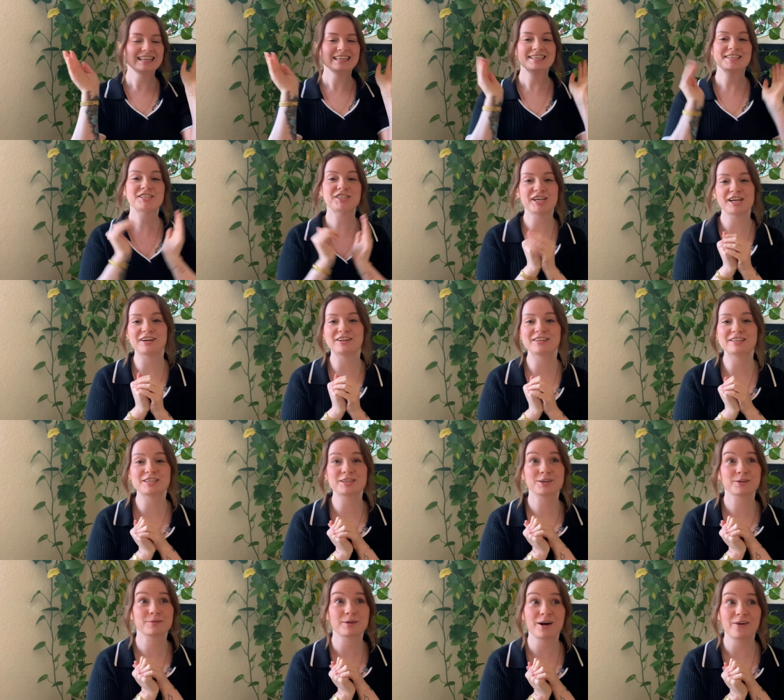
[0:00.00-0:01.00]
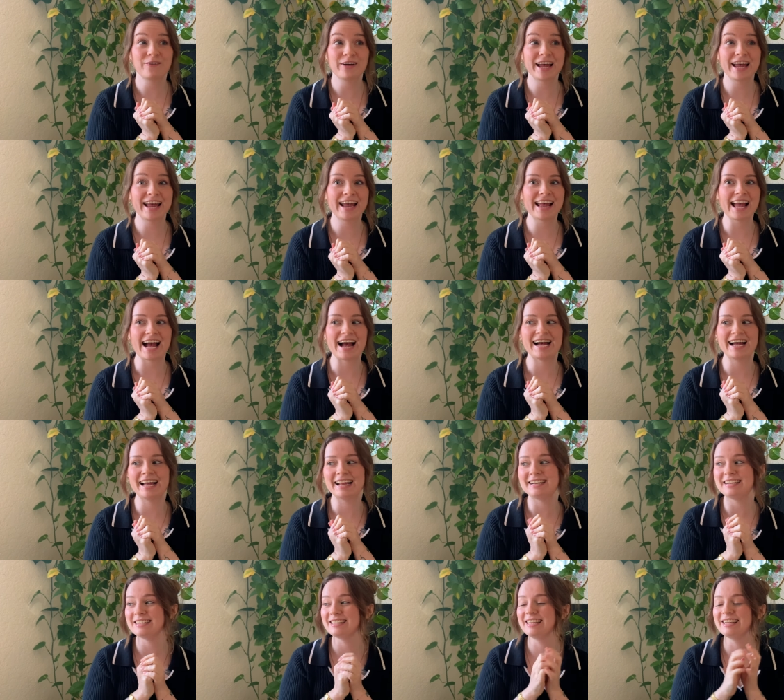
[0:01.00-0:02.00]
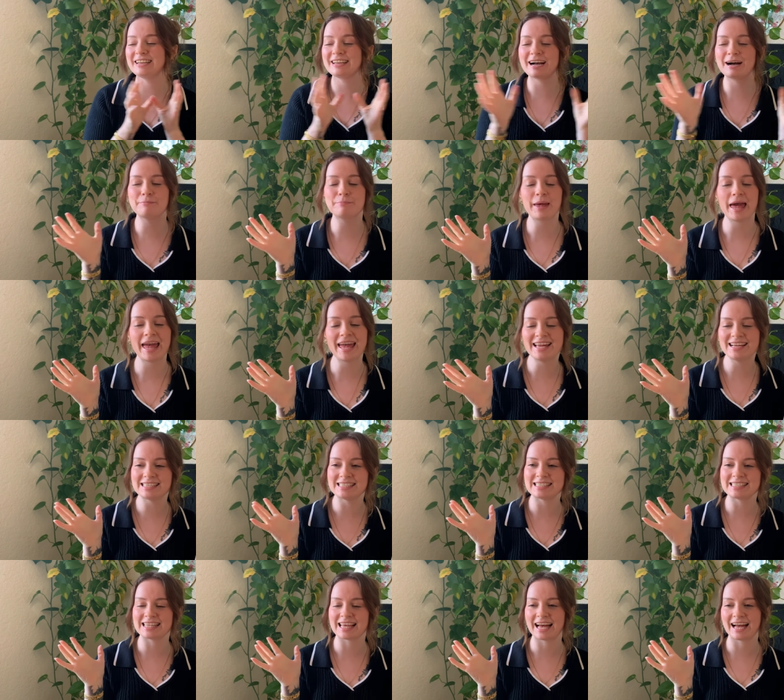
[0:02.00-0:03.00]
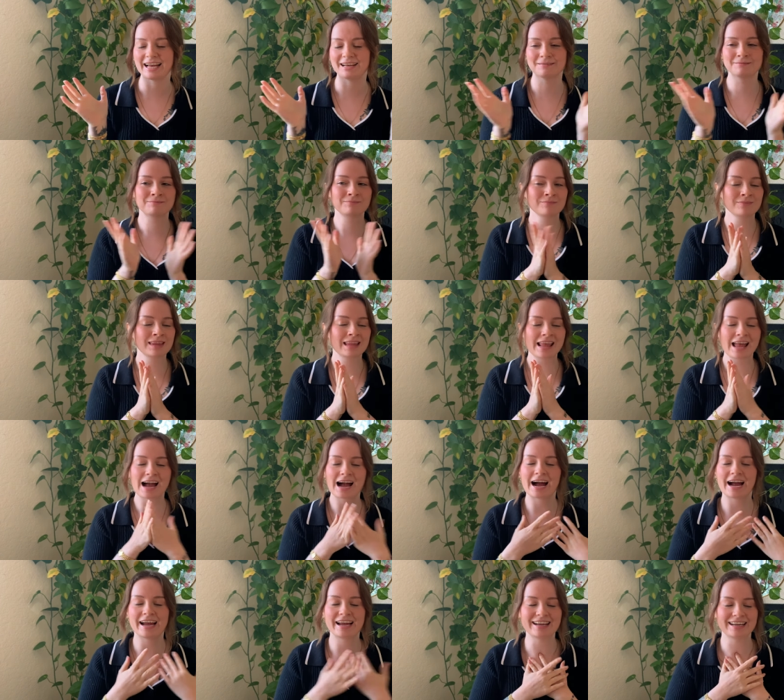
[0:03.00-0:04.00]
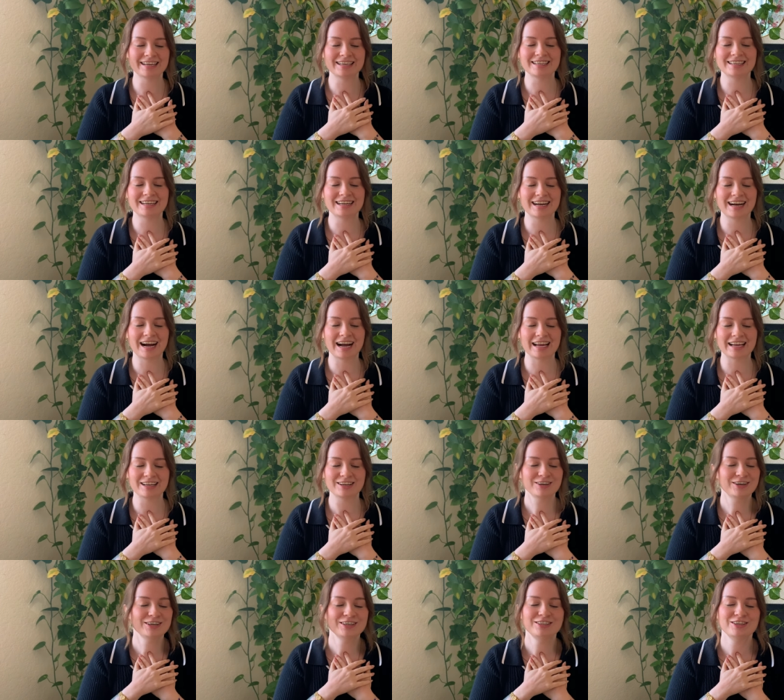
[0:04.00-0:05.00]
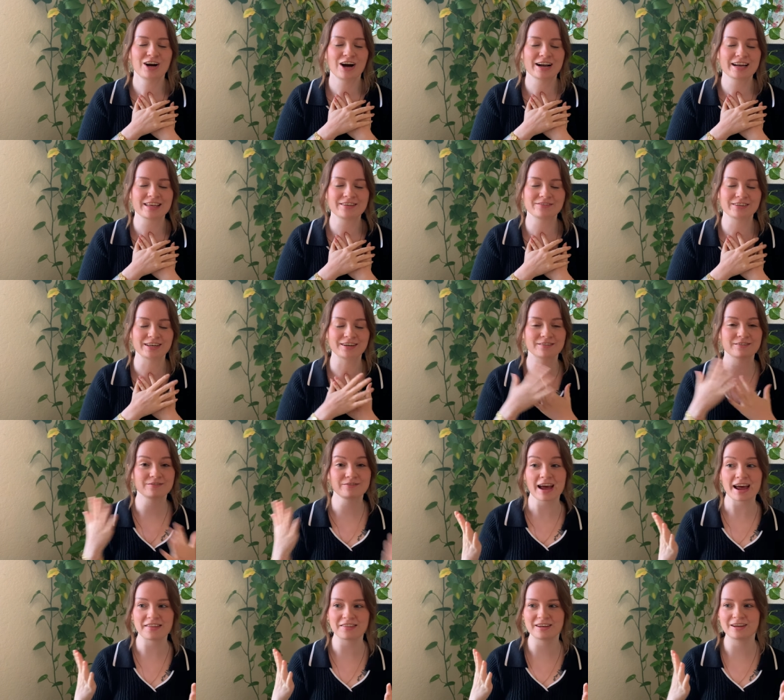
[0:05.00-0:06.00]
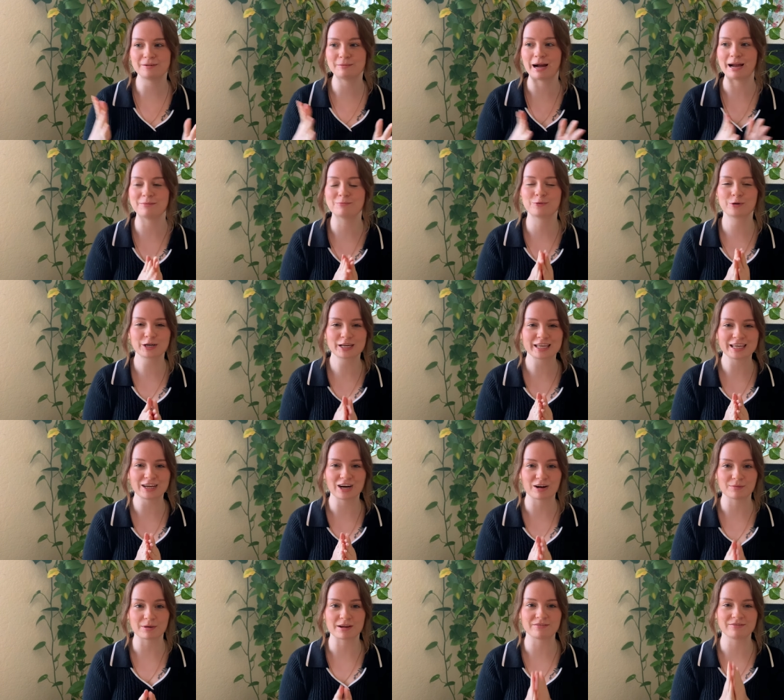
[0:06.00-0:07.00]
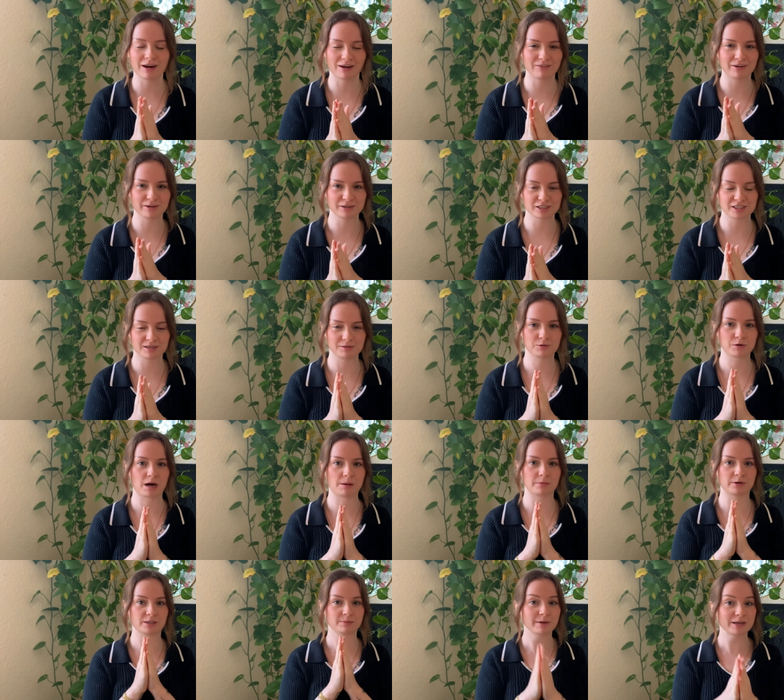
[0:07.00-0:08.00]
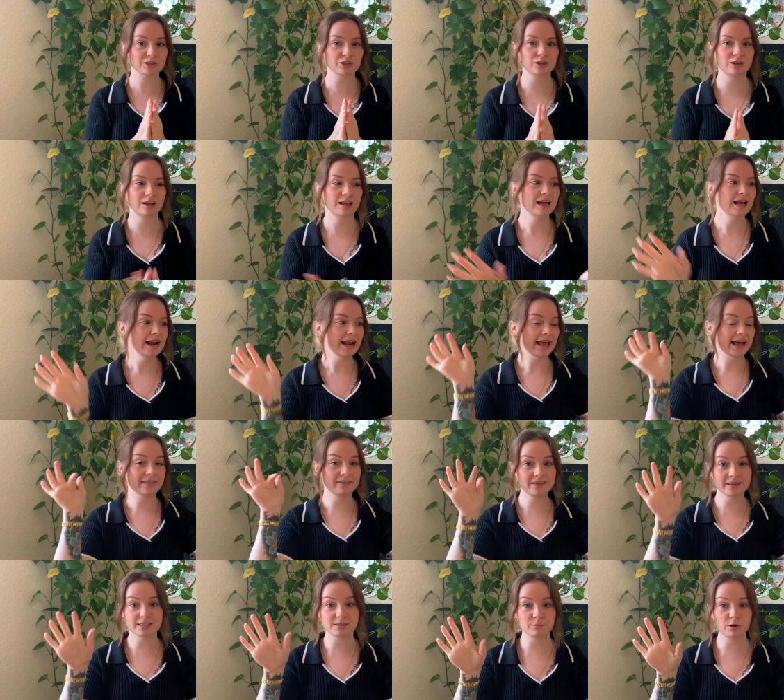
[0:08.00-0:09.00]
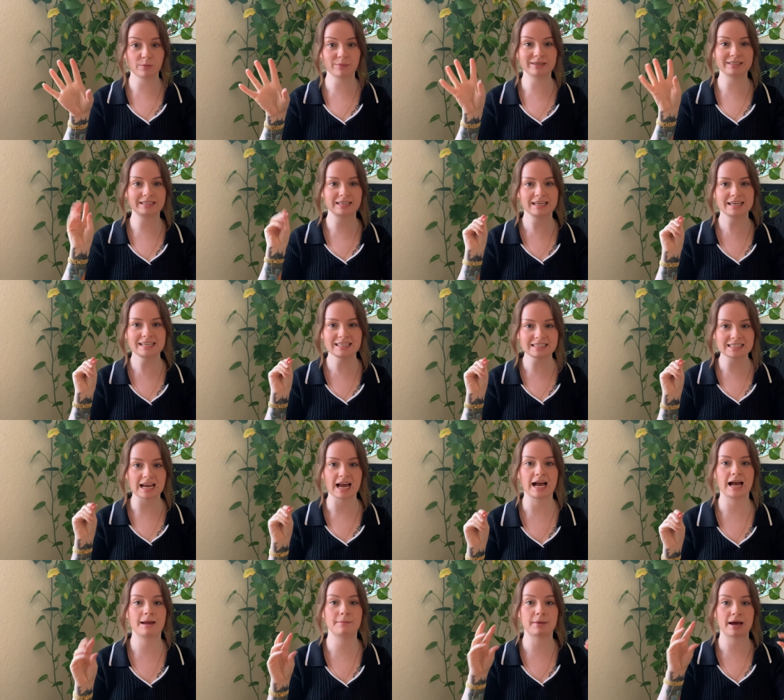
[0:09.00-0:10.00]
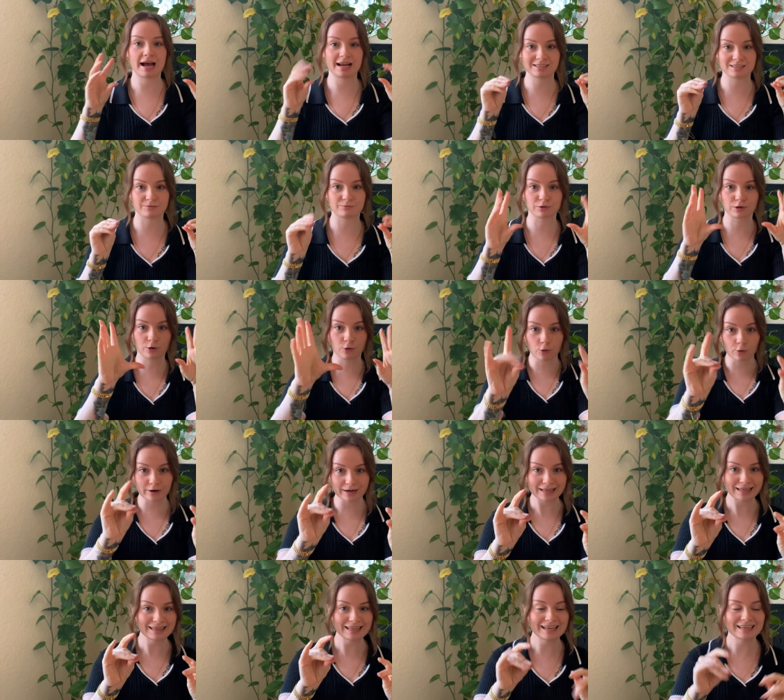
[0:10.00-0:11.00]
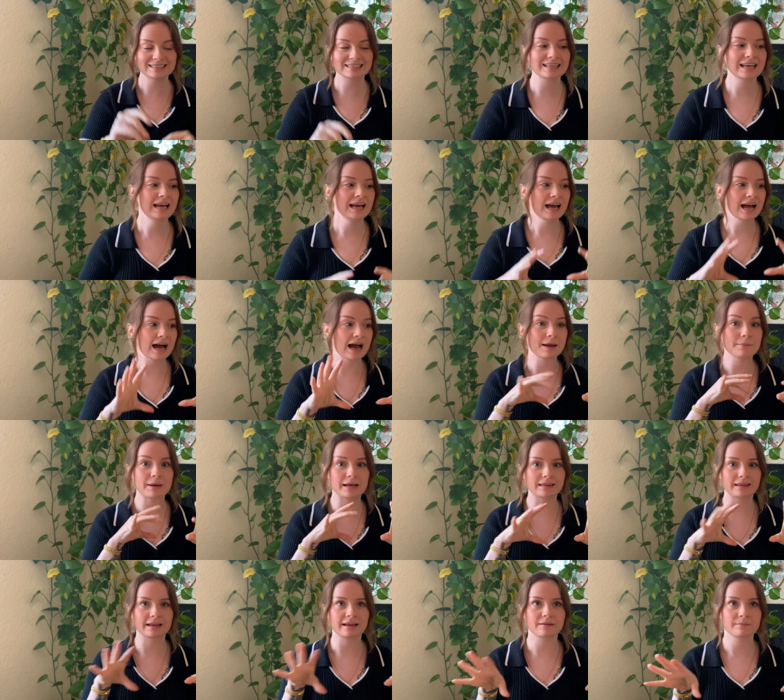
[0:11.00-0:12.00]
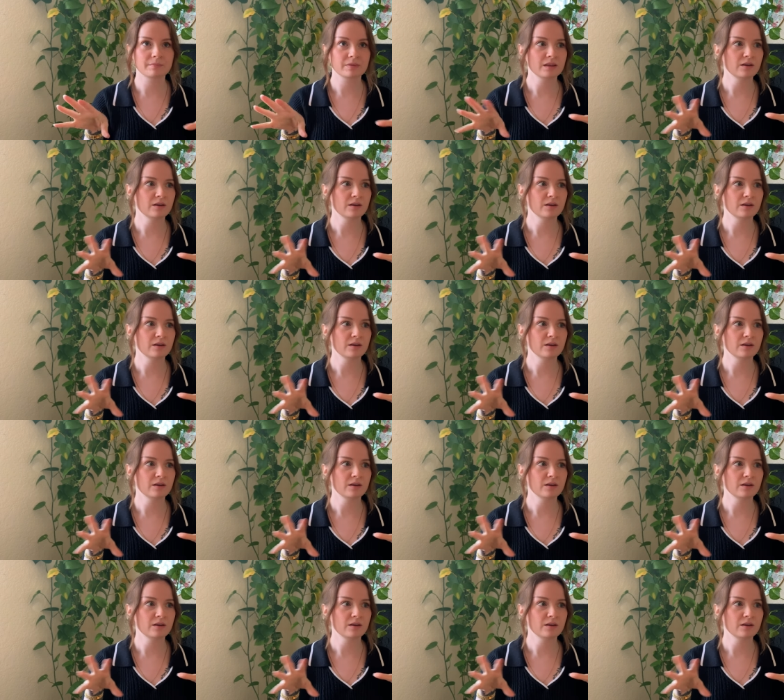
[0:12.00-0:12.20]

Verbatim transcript: This channel is growing at like a pace that I I could not even fathom. I'm working on my 500 subscriber special at this moment in time as of recording this. I'm at like